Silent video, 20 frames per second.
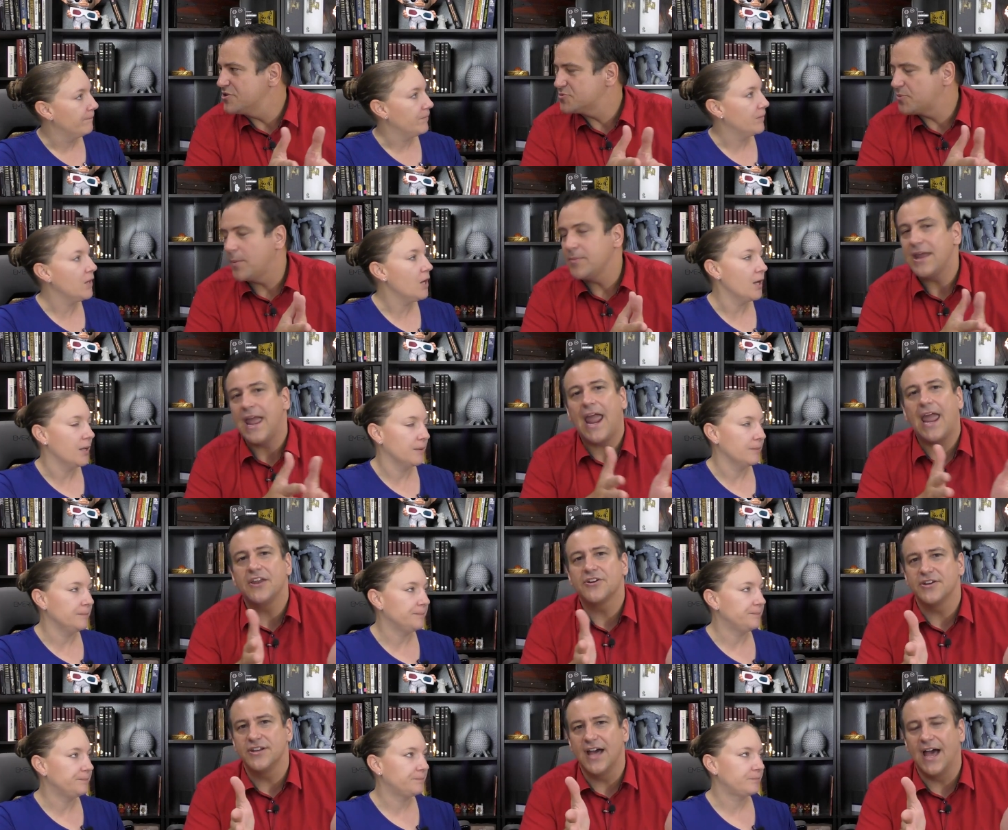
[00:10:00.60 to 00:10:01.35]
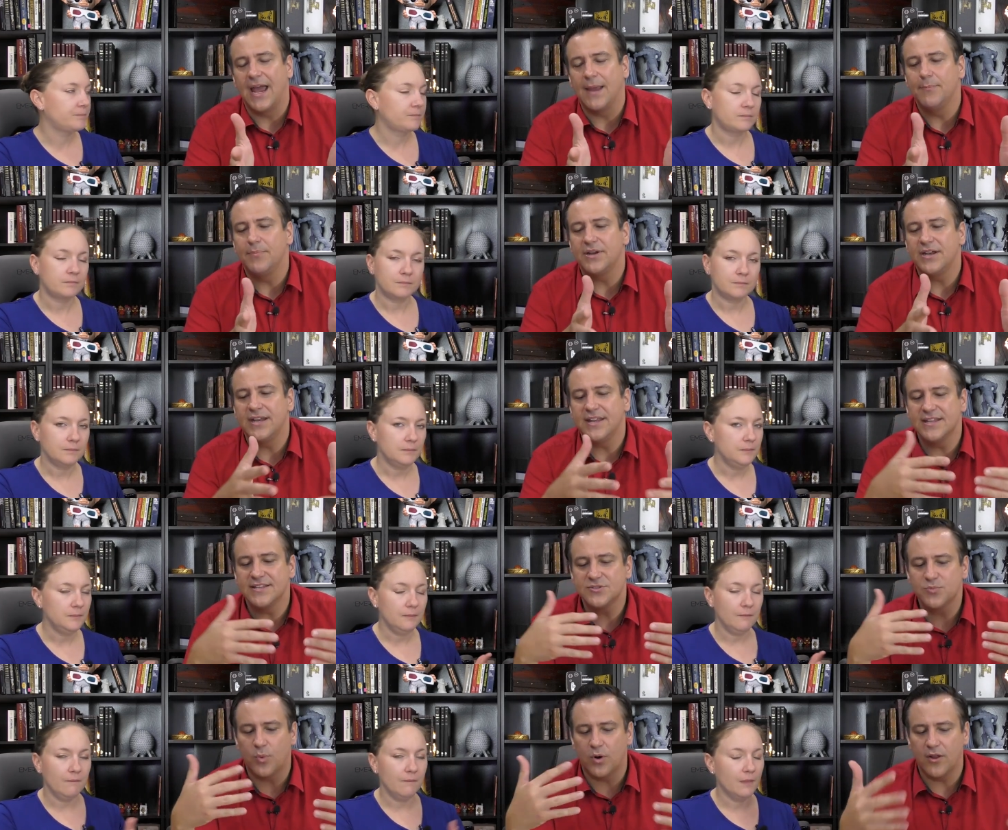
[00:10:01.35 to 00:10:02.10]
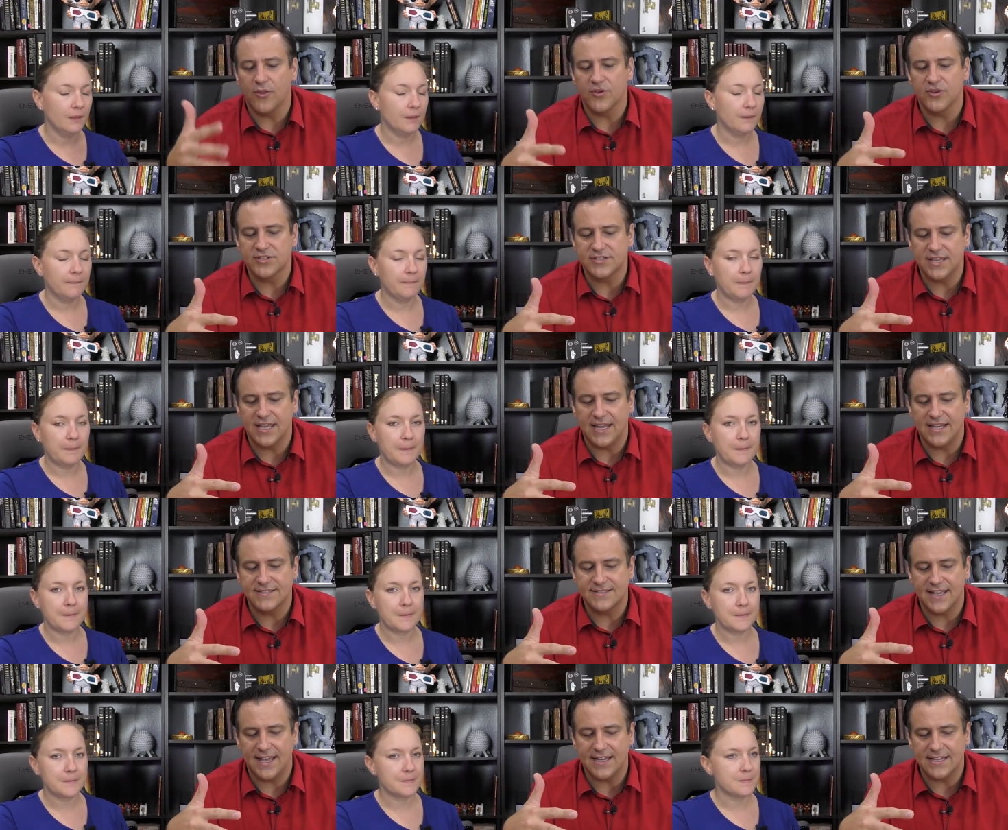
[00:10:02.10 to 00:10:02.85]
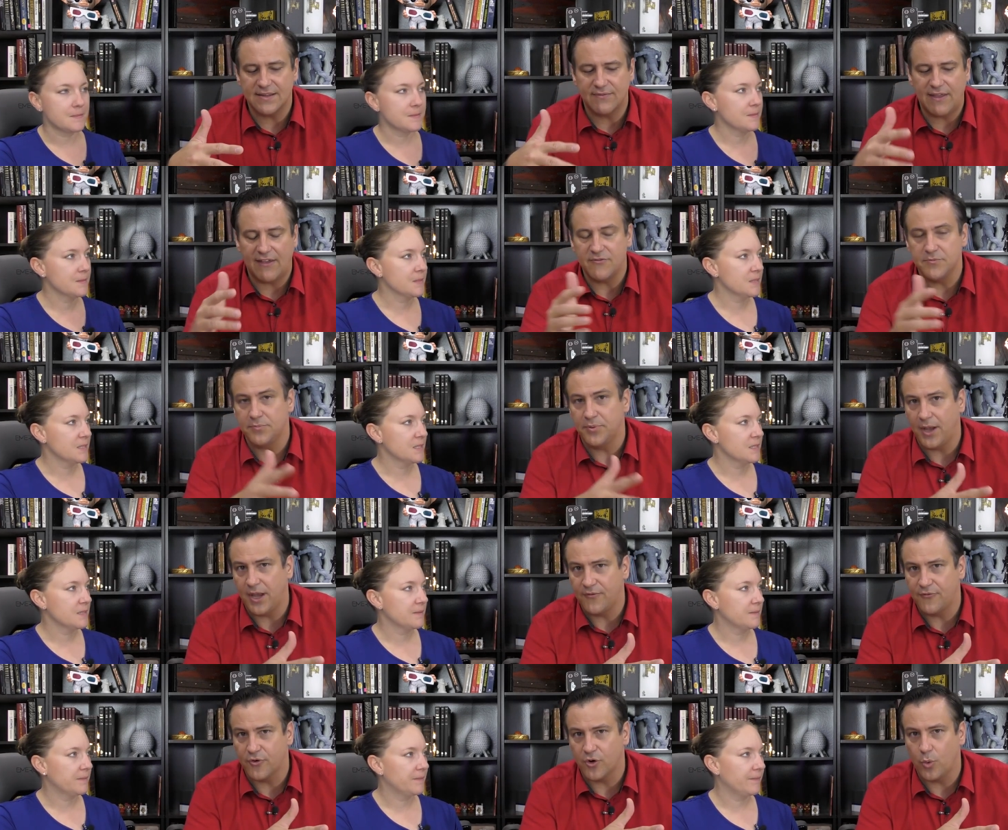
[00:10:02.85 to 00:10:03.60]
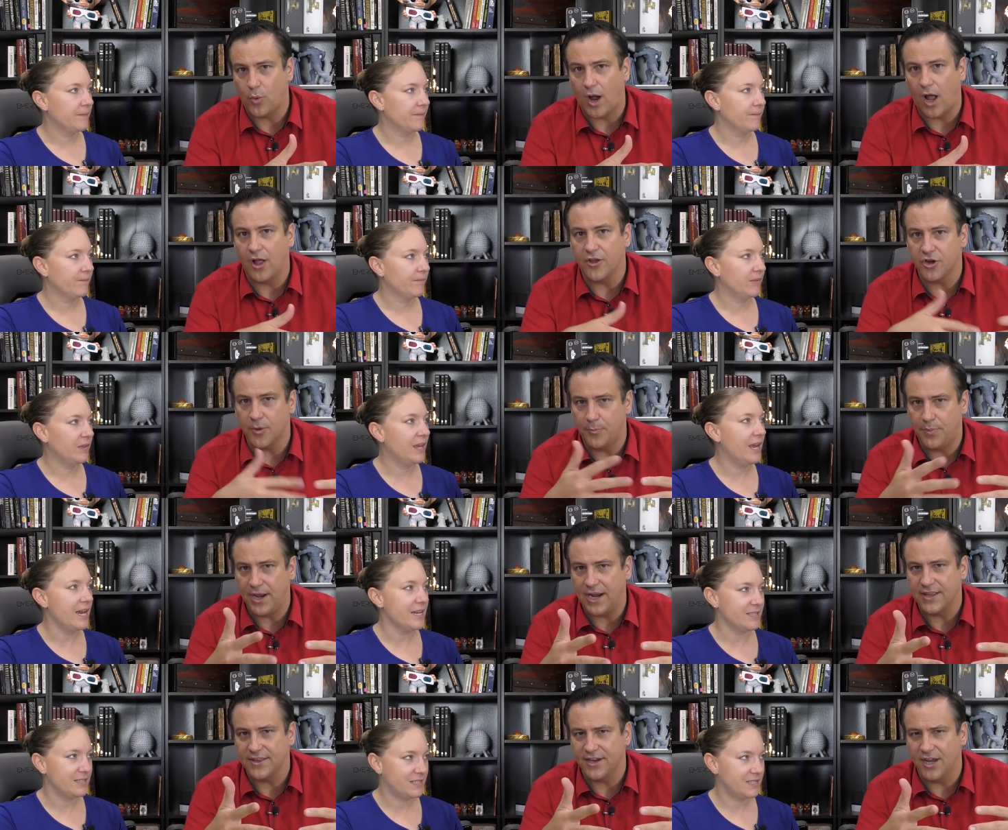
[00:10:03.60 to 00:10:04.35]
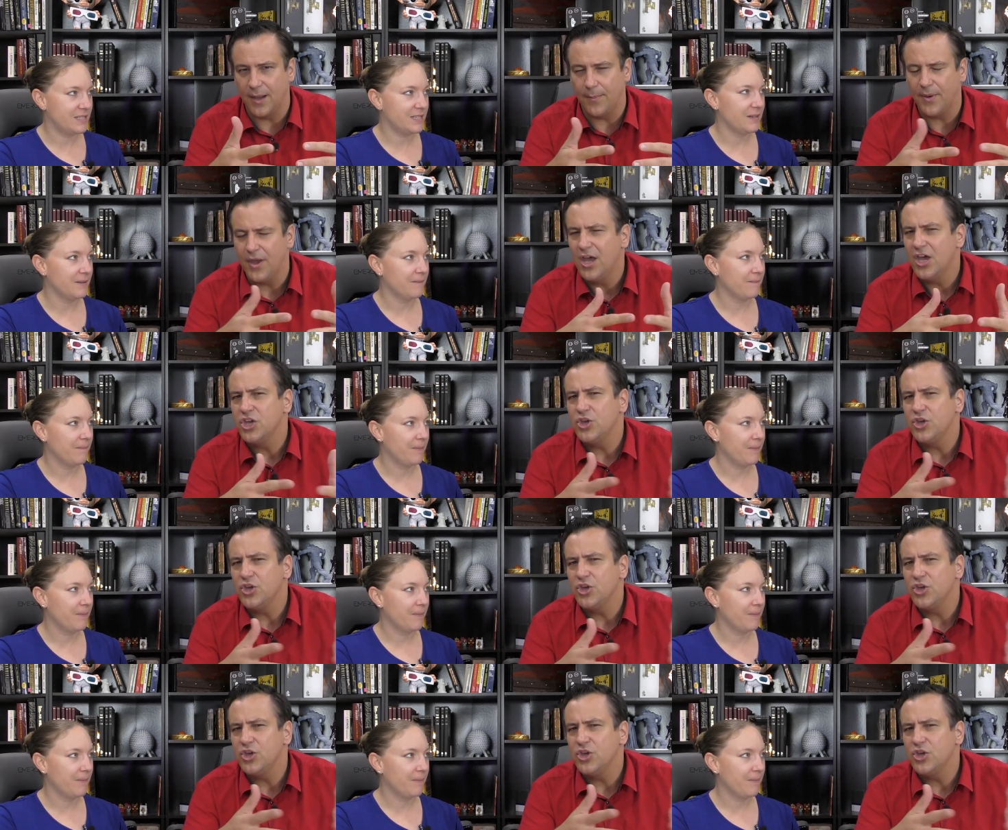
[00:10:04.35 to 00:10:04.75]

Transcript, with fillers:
Speaker 1: there's probably no. eight or nine, but it is one of those things that if you haven't played for a while, you're yes. picking it up.